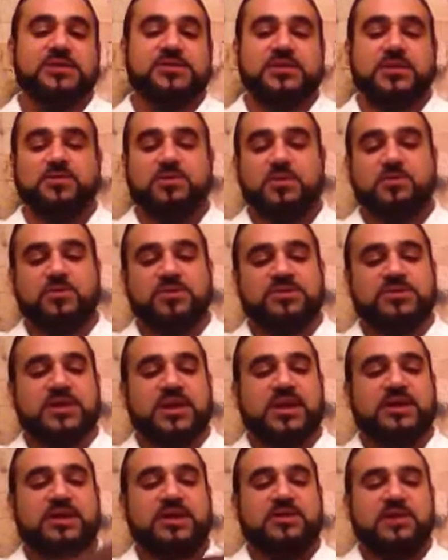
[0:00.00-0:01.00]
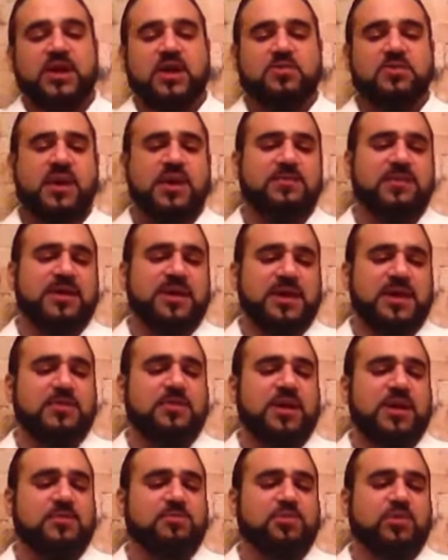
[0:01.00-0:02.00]
that maybe
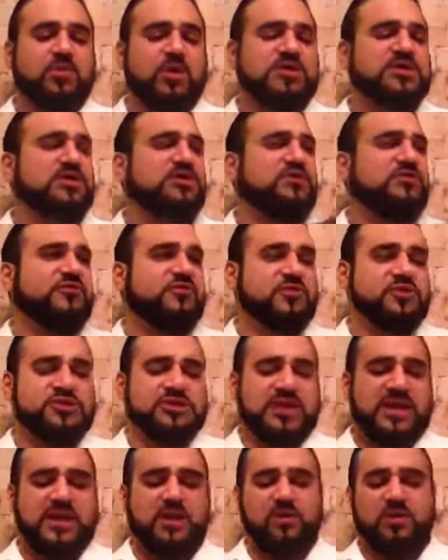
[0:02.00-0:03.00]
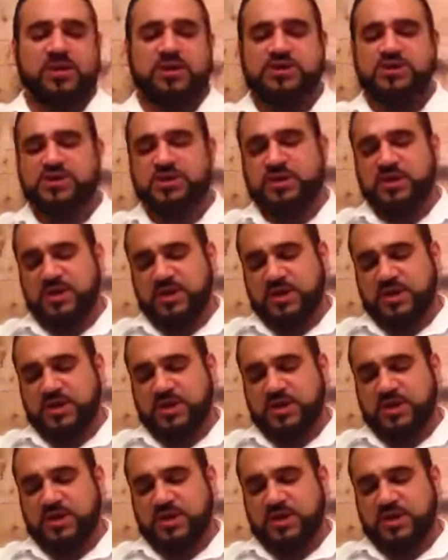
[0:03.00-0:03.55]
Hebrew wasn't the first language.